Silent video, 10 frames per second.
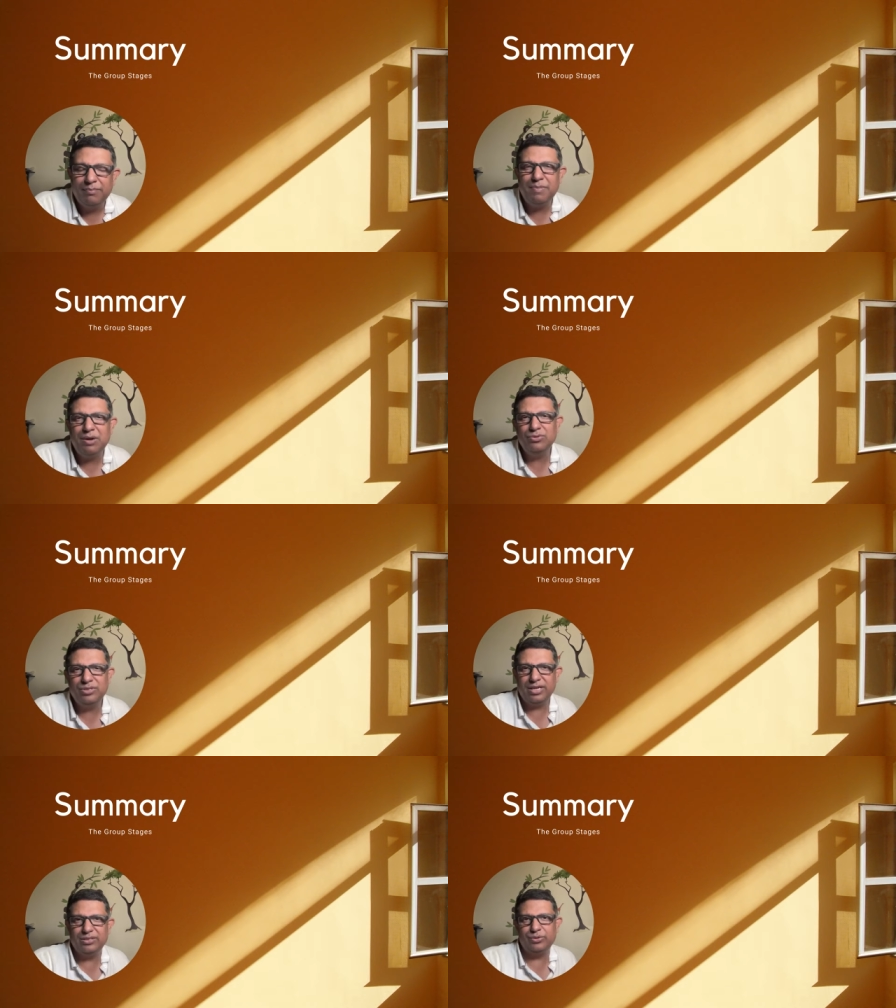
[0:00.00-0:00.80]

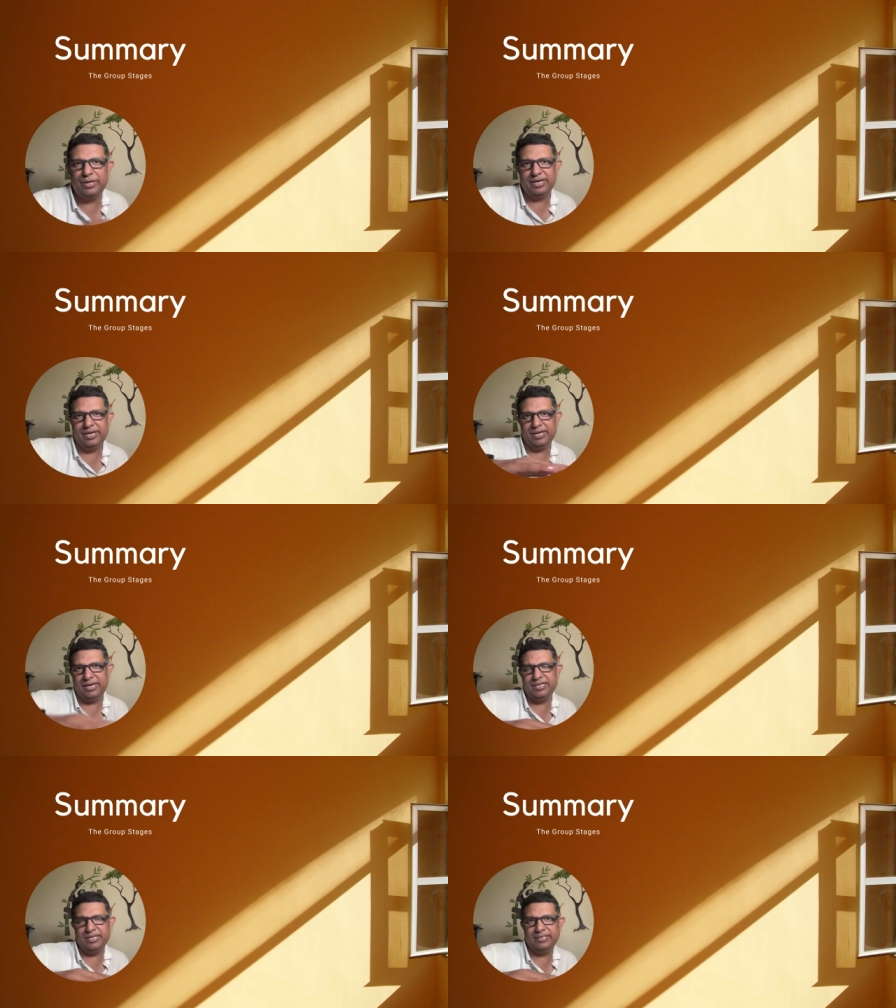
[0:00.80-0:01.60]
bouncy, and so it
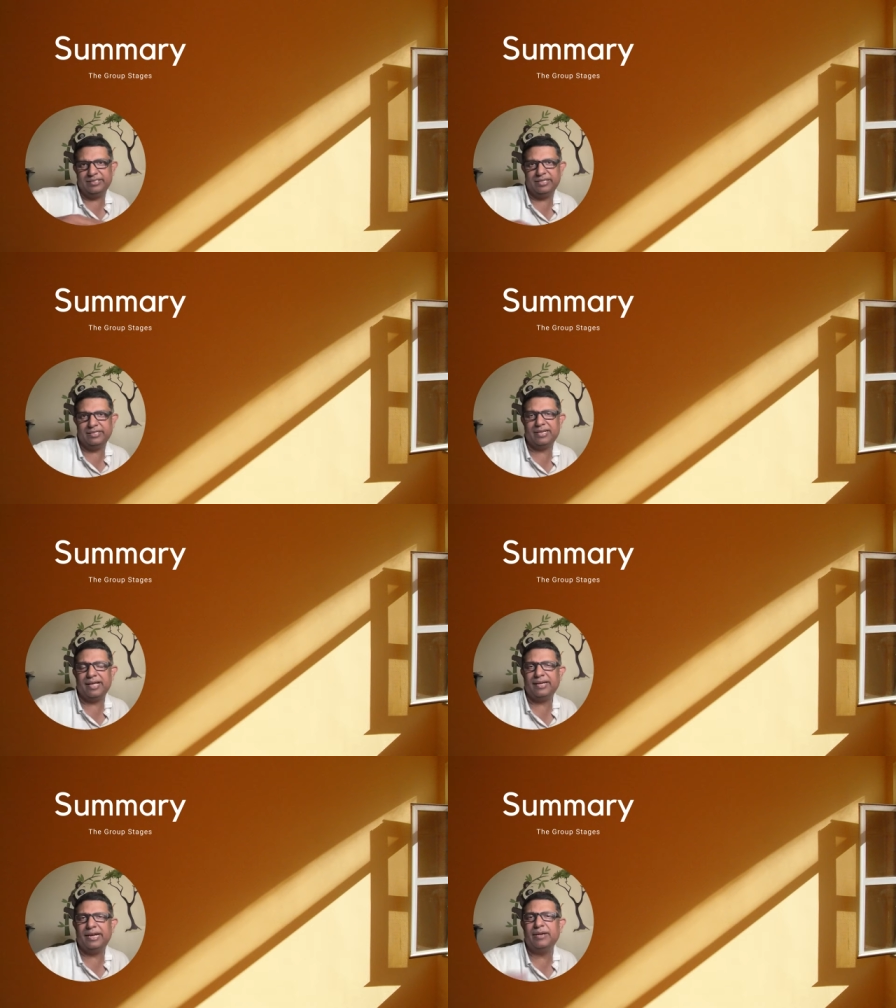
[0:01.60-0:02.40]
it it's it's
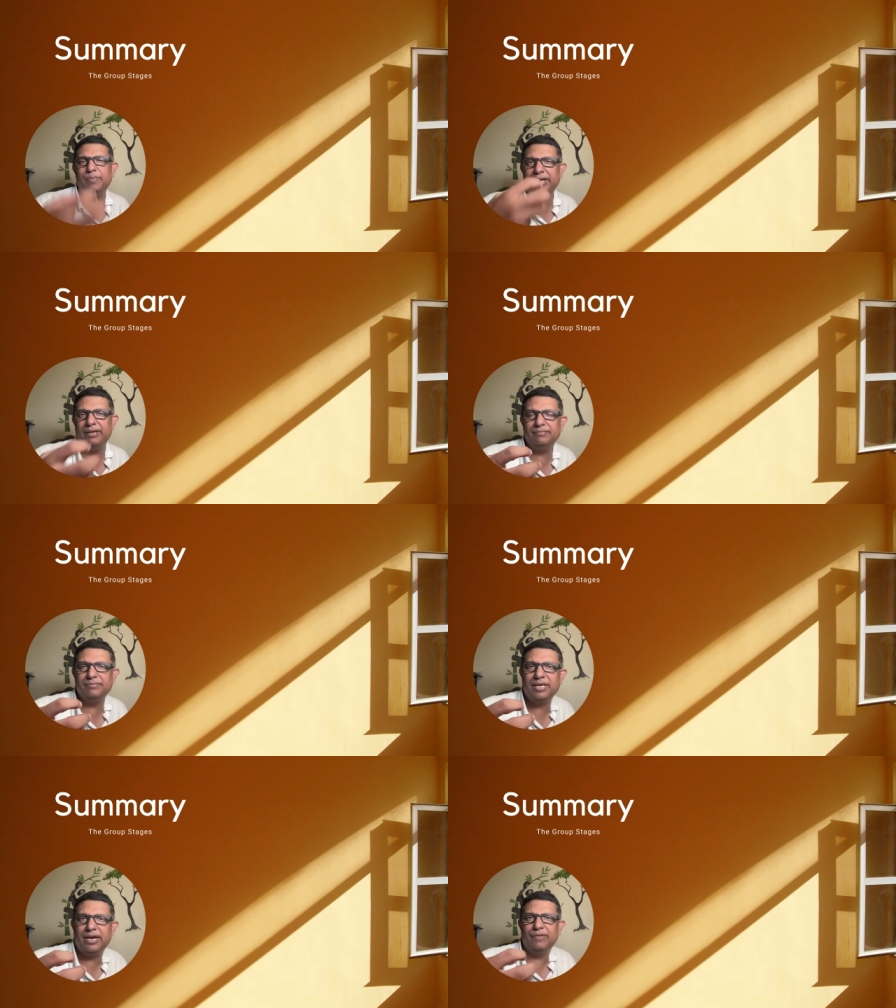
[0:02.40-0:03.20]
like hit me
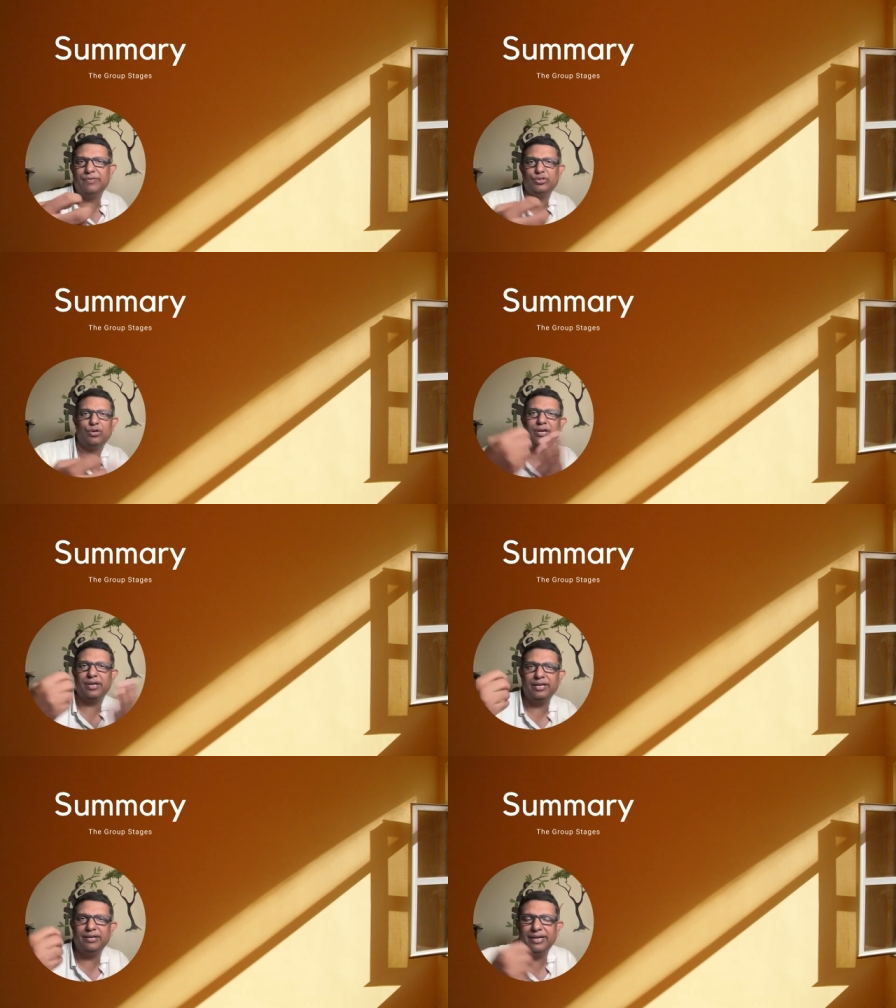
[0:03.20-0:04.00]
kind of a
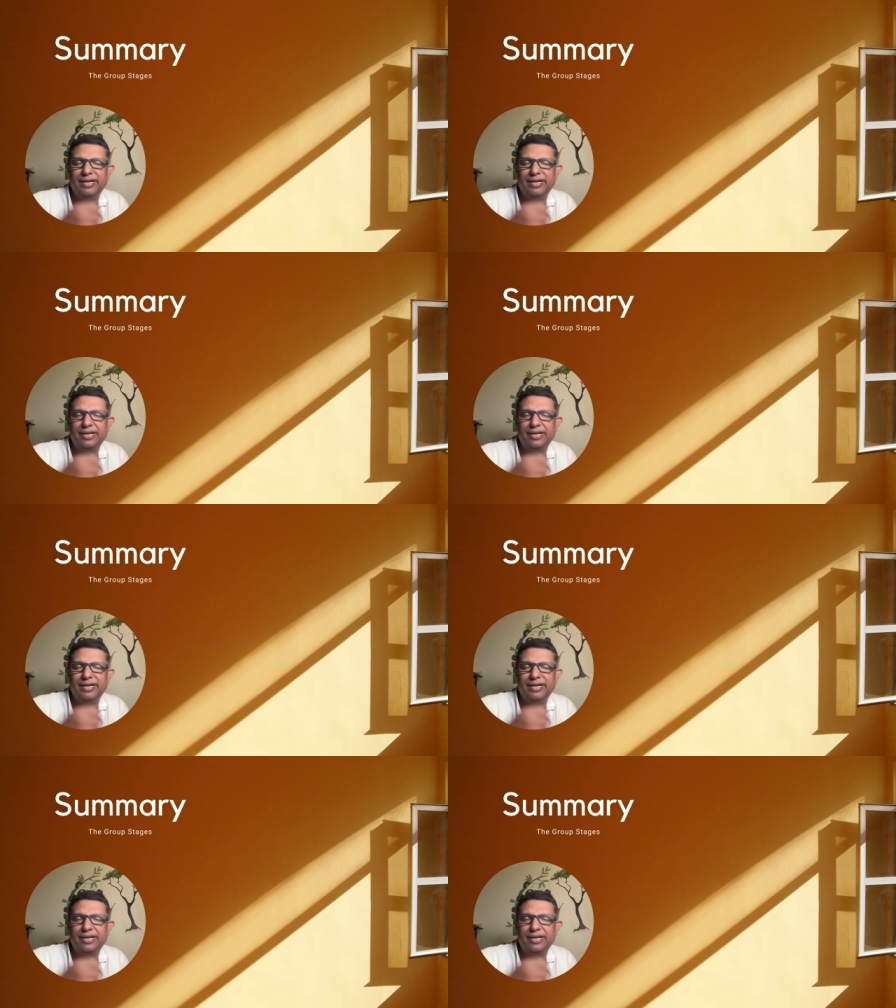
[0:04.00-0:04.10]
shot, right?